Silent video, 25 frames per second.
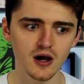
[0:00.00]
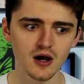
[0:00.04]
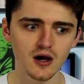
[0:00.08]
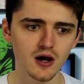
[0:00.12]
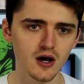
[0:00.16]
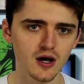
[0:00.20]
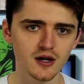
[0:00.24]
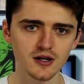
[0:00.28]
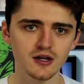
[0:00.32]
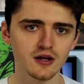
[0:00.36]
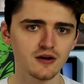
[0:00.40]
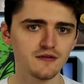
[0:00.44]

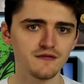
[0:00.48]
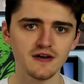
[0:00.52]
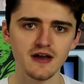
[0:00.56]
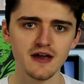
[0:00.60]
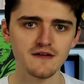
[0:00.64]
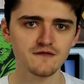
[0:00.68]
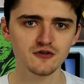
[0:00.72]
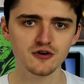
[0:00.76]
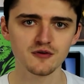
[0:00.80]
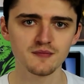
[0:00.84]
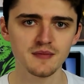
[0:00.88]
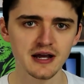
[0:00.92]
I could have
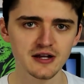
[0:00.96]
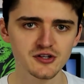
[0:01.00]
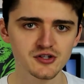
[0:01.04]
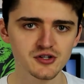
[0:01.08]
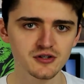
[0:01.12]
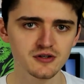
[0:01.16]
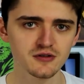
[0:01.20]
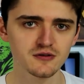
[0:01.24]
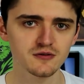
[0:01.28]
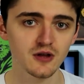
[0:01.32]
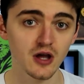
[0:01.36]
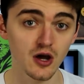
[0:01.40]
ever
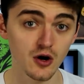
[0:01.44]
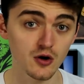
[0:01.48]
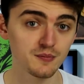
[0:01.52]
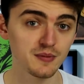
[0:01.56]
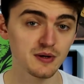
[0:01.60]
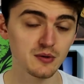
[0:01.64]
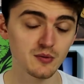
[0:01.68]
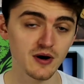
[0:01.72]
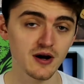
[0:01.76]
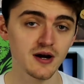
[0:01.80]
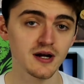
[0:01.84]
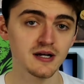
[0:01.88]
imagined I'd
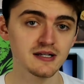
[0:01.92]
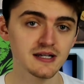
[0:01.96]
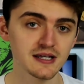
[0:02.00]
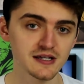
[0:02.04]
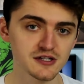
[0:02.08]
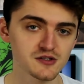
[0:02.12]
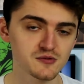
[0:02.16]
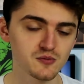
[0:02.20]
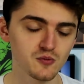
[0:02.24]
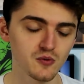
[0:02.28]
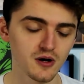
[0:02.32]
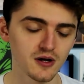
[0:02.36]
be wearing
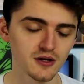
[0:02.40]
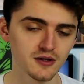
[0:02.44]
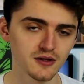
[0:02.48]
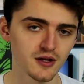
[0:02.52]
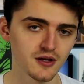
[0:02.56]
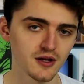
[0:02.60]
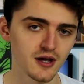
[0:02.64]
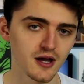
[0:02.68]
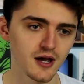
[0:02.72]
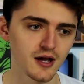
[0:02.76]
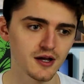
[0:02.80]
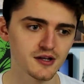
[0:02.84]
this one.
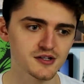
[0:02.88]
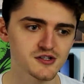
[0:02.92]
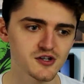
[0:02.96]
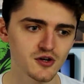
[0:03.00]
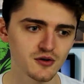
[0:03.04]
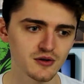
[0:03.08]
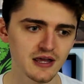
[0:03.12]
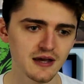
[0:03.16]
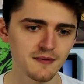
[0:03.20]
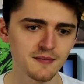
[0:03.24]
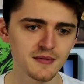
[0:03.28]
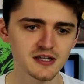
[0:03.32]

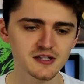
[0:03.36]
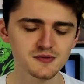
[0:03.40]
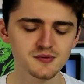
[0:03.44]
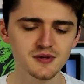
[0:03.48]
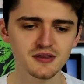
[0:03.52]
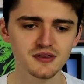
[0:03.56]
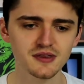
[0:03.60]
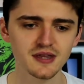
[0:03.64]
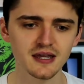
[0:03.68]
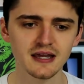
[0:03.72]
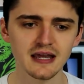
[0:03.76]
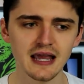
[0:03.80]
So that makes me
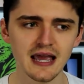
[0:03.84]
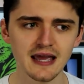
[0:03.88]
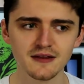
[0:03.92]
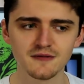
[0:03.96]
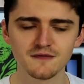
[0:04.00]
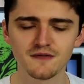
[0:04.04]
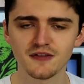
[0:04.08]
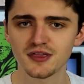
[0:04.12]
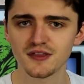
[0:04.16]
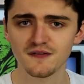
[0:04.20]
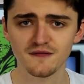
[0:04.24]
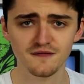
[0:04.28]
think,
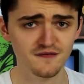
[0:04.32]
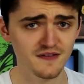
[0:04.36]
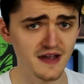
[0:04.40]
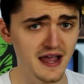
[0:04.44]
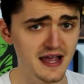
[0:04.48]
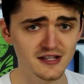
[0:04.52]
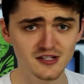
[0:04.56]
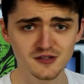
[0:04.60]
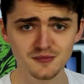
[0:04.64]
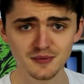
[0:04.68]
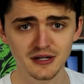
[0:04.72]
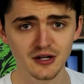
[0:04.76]
and the
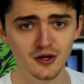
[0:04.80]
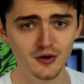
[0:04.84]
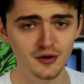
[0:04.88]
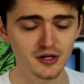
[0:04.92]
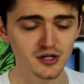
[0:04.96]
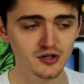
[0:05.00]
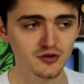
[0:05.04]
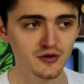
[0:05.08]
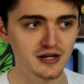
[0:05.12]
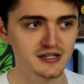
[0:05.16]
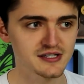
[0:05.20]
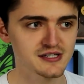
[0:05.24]
fans have been going
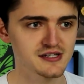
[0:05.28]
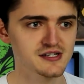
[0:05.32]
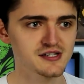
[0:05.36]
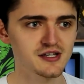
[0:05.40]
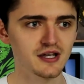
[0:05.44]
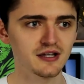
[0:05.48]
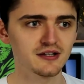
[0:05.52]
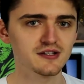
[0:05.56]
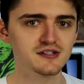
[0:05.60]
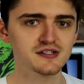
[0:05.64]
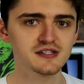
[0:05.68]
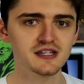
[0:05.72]
crazy. It's
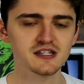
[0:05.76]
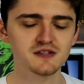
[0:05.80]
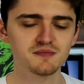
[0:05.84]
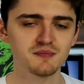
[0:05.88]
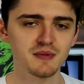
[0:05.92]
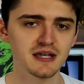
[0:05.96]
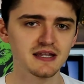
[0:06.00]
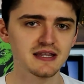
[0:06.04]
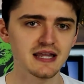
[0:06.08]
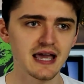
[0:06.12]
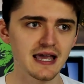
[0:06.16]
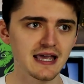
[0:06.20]
like, does this
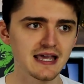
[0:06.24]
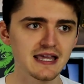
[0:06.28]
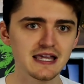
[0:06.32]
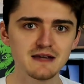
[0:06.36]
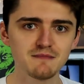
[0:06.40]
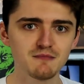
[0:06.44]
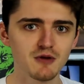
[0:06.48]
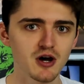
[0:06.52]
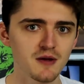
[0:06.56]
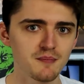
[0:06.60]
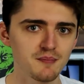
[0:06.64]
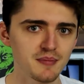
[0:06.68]
mean that he
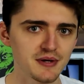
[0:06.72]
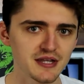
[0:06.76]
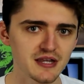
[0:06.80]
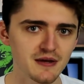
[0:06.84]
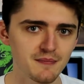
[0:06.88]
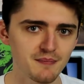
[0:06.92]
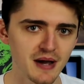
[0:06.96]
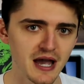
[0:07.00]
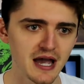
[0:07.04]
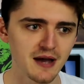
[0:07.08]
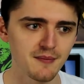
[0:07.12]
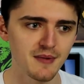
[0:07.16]
might be the
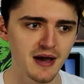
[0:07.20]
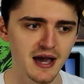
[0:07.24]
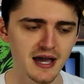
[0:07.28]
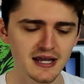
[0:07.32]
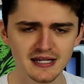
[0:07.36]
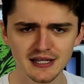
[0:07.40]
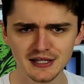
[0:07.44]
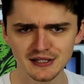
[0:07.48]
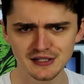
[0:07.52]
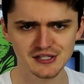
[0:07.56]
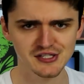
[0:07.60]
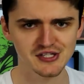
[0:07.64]
Batman
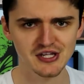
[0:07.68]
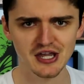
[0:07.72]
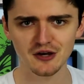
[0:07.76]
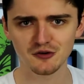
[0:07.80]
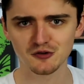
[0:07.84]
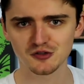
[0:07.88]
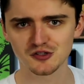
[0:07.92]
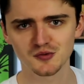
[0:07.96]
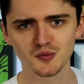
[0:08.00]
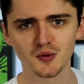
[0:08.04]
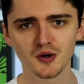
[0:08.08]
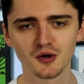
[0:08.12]
in this
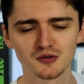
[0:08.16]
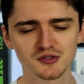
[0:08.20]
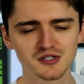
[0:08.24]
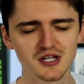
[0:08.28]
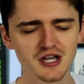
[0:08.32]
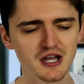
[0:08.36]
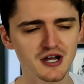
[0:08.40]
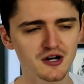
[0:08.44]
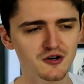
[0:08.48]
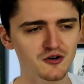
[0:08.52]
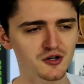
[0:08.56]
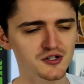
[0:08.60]
Elseworlds
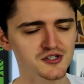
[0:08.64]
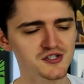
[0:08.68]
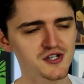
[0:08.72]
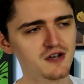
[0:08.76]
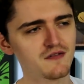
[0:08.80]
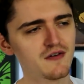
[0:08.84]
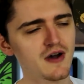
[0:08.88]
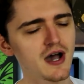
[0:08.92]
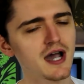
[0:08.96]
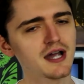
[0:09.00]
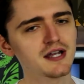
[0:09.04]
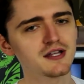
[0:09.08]

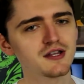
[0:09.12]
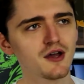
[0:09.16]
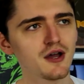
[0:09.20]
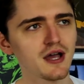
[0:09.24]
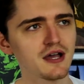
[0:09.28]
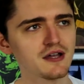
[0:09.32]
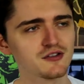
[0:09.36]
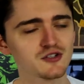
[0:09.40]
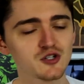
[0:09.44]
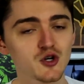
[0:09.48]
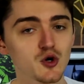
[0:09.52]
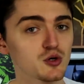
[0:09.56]
crossover?
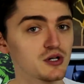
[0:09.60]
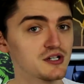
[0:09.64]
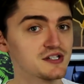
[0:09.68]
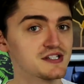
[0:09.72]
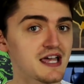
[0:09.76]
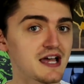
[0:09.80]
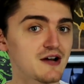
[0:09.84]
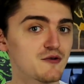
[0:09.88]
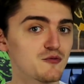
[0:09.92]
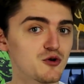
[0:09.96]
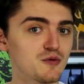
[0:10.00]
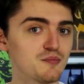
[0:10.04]
As cool as
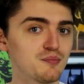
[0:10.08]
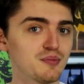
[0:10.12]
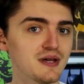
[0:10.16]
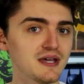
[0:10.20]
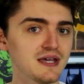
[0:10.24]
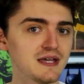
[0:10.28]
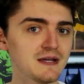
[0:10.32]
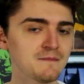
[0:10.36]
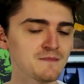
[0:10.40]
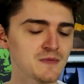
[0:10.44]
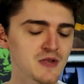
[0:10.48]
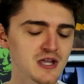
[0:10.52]
that would
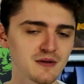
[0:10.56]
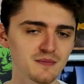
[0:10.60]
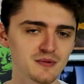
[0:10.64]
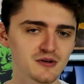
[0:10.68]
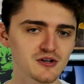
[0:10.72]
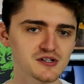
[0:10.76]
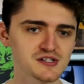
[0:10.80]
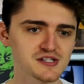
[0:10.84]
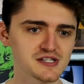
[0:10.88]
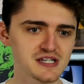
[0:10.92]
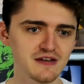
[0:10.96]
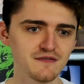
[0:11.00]
be,
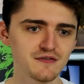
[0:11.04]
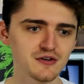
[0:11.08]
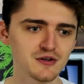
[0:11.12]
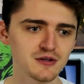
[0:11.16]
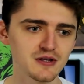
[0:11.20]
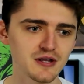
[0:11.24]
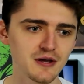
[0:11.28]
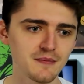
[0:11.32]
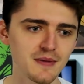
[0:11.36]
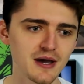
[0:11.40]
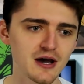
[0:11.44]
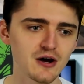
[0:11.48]
because
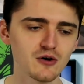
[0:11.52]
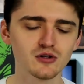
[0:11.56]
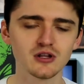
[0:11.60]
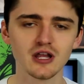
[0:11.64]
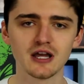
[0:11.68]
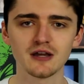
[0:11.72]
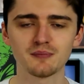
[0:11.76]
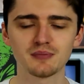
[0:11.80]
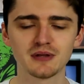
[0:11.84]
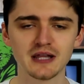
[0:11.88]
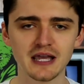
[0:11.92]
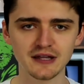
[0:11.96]
Stephen Amell,
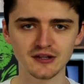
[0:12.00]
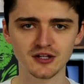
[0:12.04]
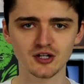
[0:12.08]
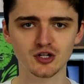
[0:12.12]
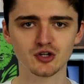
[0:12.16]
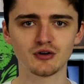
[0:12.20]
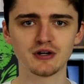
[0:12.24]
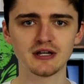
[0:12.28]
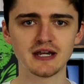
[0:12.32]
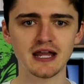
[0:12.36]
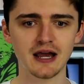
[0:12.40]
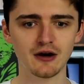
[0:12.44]
like, playing the
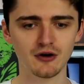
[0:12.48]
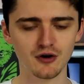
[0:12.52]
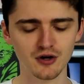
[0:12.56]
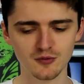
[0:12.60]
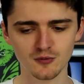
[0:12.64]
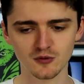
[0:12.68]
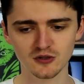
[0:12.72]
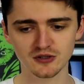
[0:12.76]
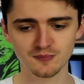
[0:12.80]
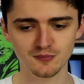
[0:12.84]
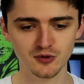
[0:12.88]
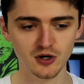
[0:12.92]
Green
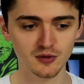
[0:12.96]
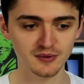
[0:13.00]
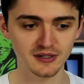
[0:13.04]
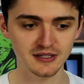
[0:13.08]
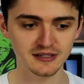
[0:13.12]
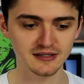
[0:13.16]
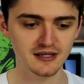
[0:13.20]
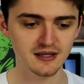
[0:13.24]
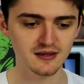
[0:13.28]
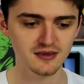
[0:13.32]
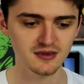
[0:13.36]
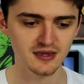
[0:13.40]
Arrow, probably
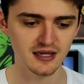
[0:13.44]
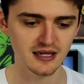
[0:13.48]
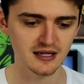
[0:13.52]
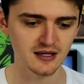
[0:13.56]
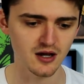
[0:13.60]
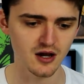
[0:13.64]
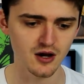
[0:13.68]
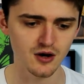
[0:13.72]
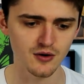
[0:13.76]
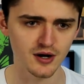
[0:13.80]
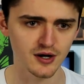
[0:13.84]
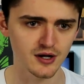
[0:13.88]
did think,
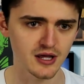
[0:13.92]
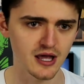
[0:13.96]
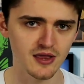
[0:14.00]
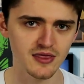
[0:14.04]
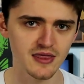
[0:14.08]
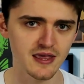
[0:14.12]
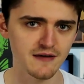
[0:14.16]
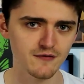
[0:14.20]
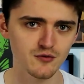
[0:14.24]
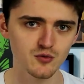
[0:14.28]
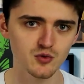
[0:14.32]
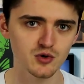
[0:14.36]
oh, I
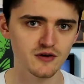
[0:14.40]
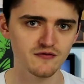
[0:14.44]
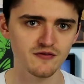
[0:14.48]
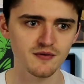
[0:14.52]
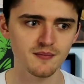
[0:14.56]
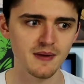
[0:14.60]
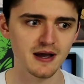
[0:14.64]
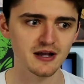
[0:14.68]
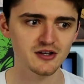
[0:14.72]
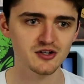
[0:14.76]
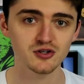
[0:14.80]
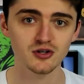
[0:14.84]
never would have
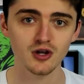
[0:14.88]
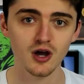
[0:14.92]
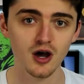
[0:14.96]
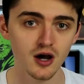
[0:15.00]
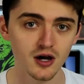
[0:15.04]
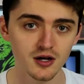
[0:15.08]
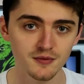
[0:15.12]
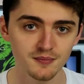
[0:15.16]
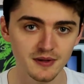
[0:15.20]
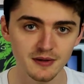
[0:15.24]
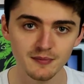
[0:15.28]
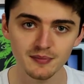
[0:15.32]
imagined
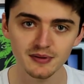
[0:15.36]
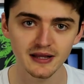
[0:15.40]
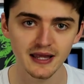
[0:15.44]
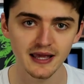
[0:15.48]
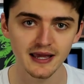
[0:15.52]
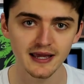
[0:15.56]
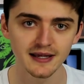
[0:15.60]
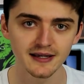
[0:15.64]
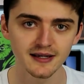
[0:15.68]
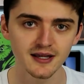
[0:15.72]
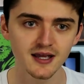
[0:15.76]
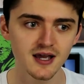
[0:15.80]
I'd be
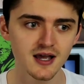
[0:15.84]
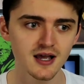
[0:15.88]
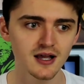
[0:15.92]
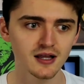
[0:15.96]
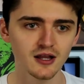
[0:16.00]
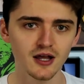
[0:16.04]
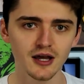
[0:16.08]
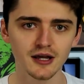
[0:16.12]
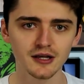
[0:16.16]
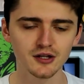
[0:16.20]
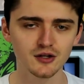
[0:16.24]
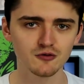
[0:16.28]
playing,
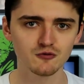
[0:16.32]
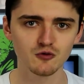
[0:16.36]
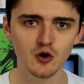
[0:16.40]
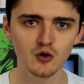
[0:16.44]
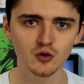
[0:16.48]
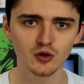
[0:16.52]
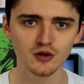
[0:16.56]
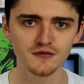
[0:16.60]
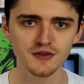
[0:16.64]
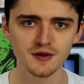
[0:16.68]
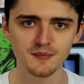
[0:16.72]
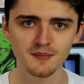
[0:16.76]
like, the
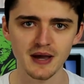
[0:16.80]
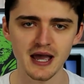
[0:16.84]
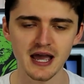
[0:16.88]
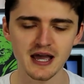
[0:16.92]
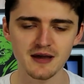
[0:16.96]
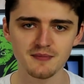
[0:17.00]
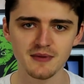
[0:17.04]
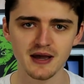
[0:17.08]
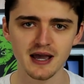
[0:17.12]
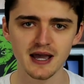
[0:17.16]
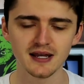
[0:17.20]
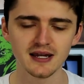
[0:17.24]
role of the
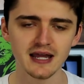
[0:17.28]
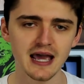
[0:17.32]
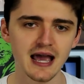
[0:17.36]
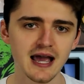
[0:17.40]
Batman.